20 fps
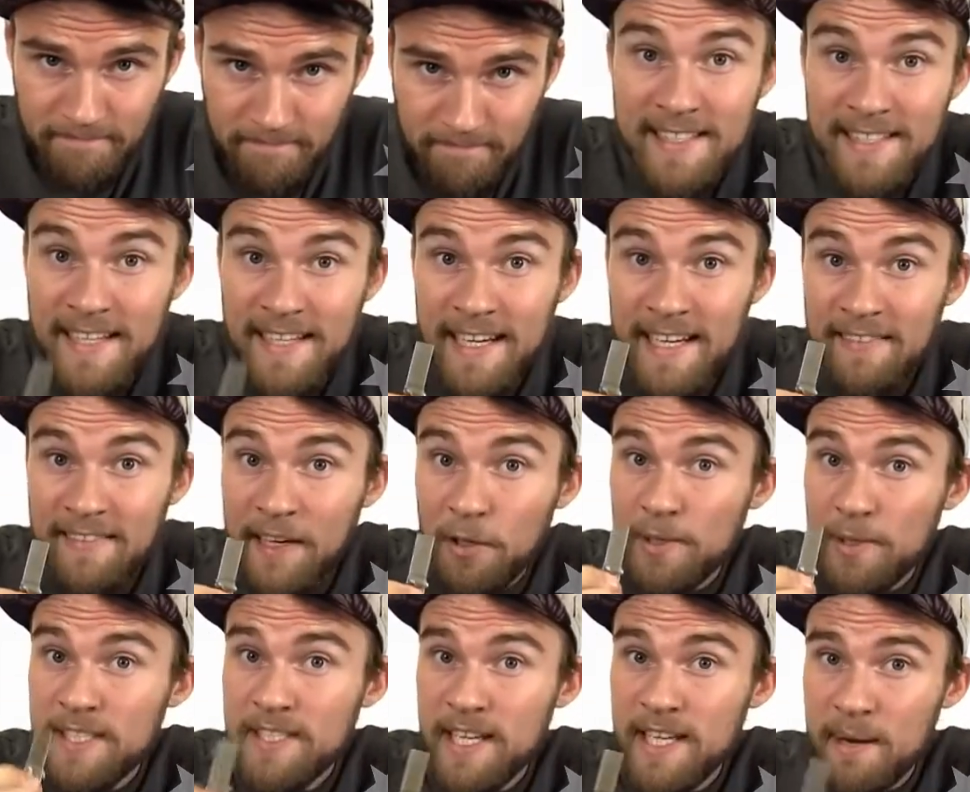See, there
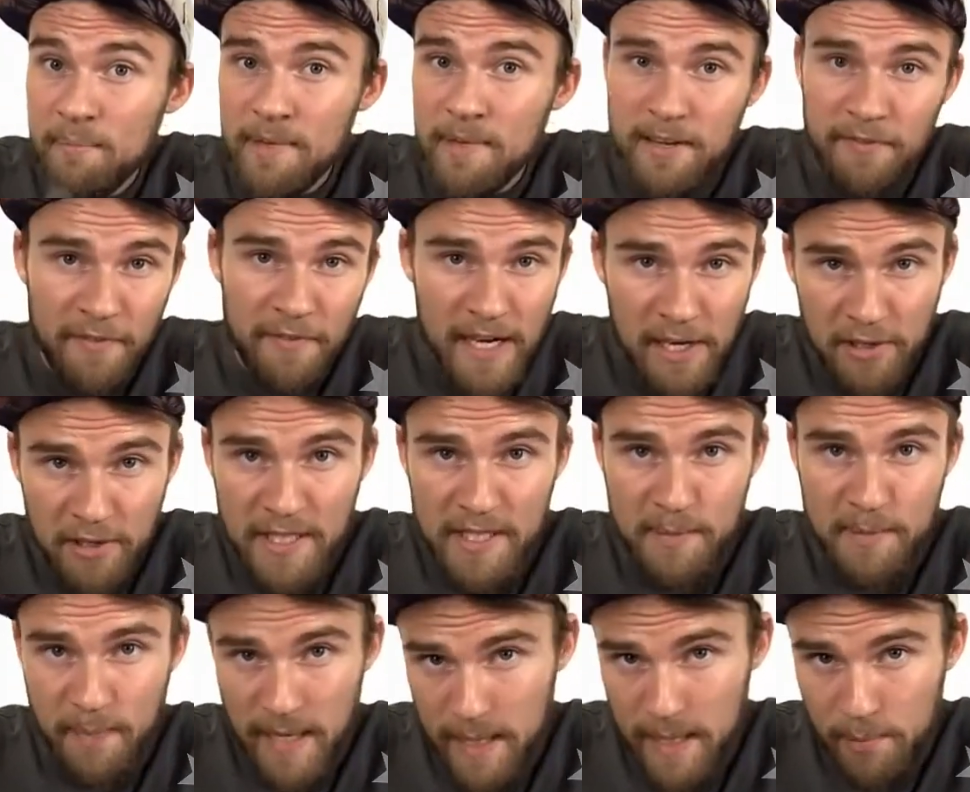are some
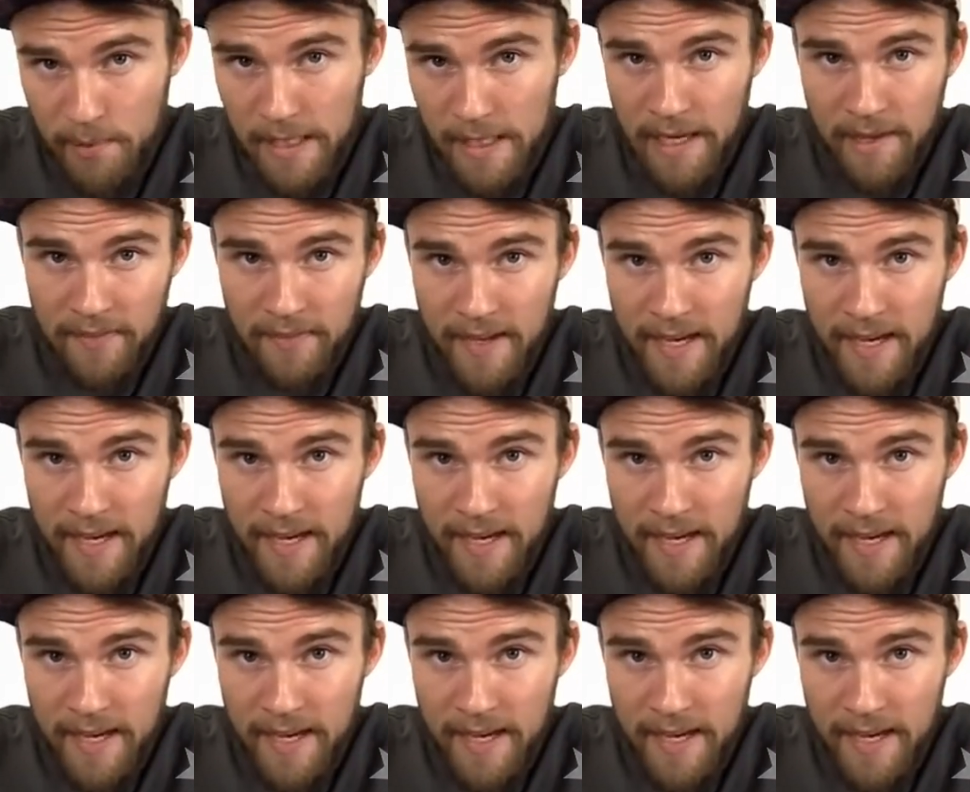nefarious people out